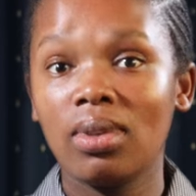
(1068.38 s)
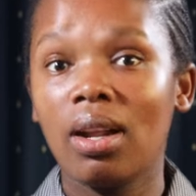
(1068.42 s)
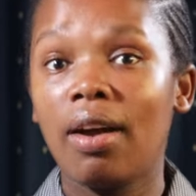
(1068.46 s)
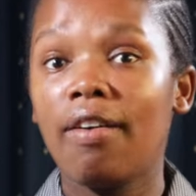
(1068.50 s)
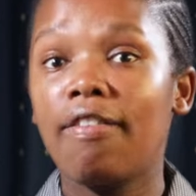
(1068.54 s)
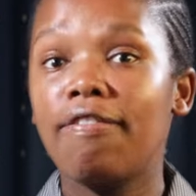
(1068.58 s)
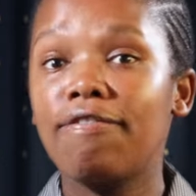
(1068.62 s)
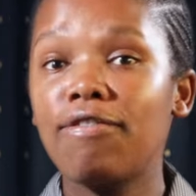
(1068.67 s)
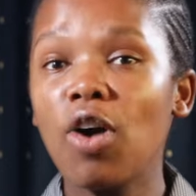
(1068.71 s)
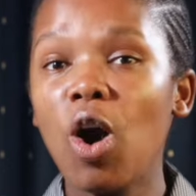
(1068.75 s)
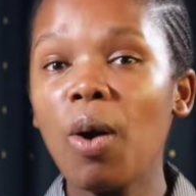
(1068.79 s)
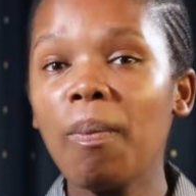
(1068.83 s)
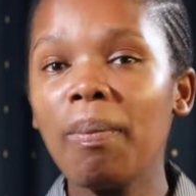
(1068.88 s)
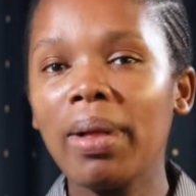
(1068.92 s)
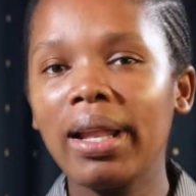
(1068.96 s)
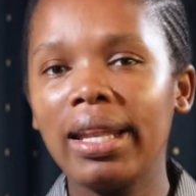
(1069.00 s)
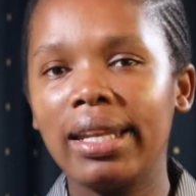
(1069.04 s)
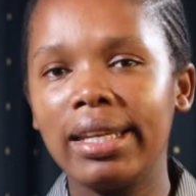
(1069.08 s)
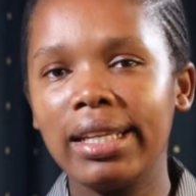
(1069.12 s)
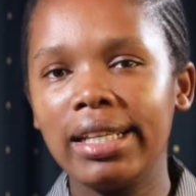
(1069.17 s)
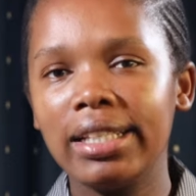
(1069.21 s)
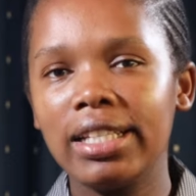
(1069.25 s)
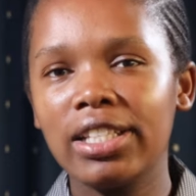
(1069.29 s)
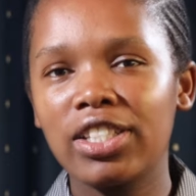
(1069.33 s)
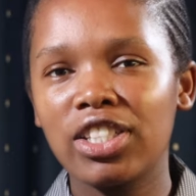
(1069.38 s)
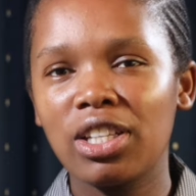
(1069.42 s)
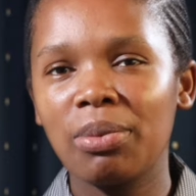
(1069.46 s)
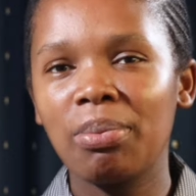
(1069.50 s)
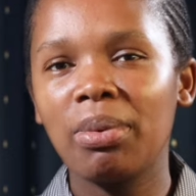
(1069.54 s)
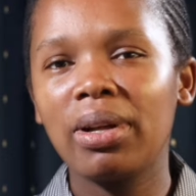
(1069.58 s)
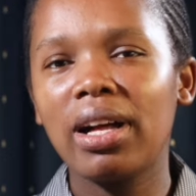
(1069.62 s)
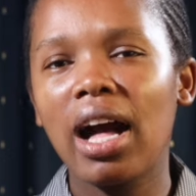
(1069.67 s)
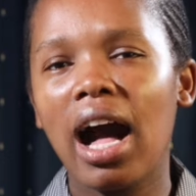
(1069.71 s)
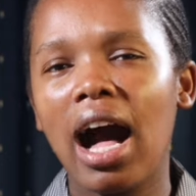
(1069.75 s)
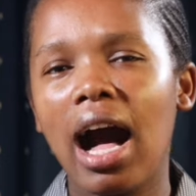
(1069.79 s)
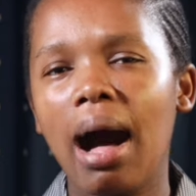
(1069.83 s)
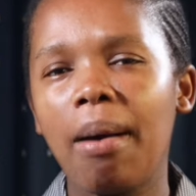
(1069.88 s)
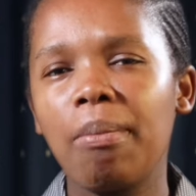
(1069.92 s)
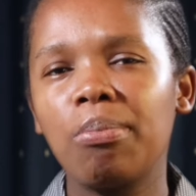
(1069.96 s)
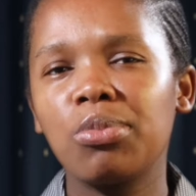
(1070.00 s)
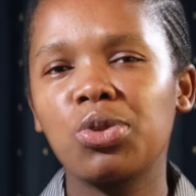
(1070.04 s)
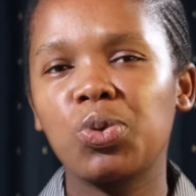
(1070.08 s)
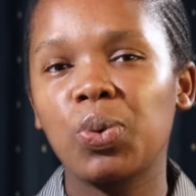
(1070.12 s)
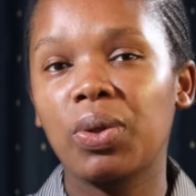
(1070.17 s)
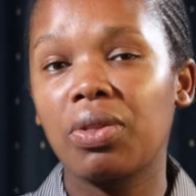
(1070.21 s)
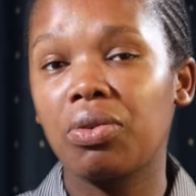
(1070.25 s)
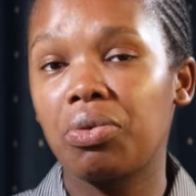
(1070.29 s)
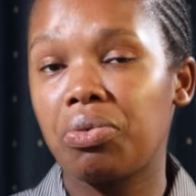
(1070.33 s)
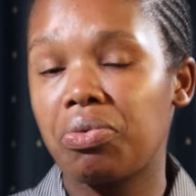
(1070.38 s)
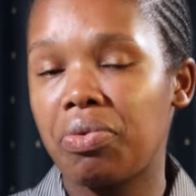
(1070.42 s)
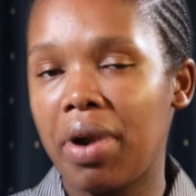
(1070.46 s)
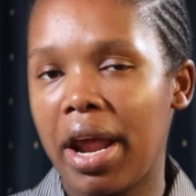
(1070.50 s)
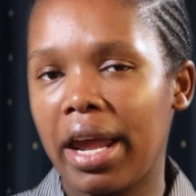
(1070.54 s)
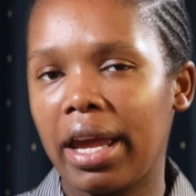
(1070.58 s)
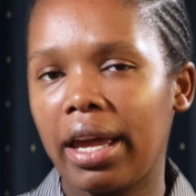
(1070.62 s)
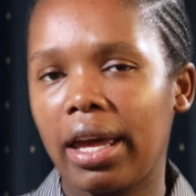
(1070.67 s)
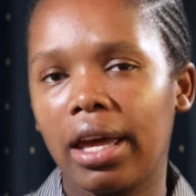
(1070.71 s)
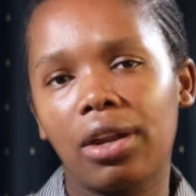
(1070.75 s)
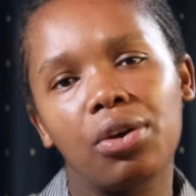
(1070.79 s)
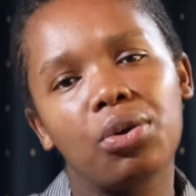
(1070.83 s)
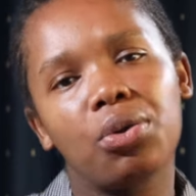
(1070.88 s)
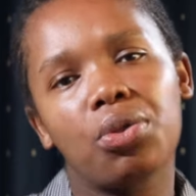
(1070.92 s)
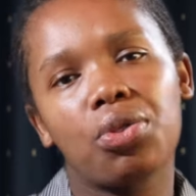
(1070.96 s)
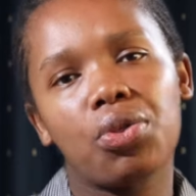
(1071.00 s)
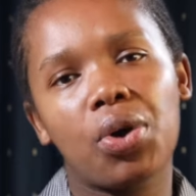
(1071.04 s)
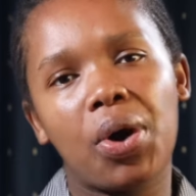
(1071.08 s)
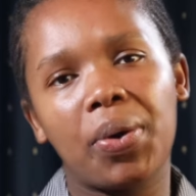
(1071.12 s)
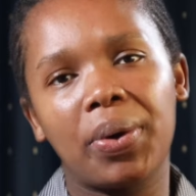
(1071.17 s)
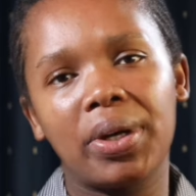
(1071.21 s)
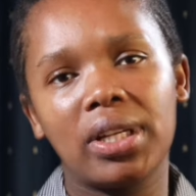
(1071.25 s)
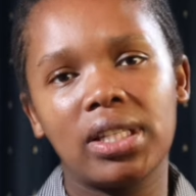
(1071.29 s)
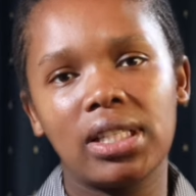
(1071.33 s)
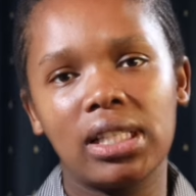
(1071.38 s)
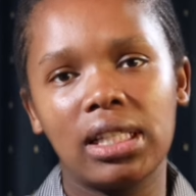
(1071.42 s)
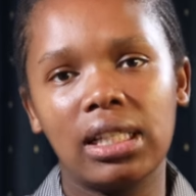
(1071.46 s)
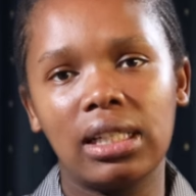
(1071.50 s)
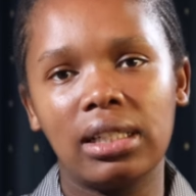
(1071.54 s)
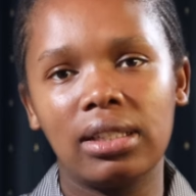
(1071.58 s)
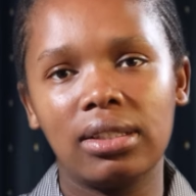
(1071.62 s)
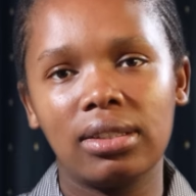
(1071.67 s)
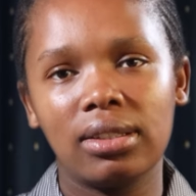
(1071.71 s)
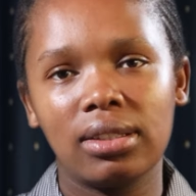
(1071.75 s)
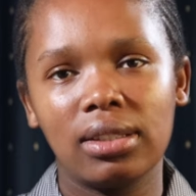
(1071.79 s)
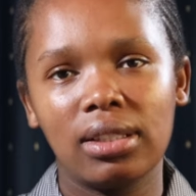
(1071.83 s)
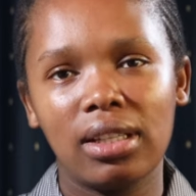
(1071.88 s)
Formal leadership comes with rank and authority,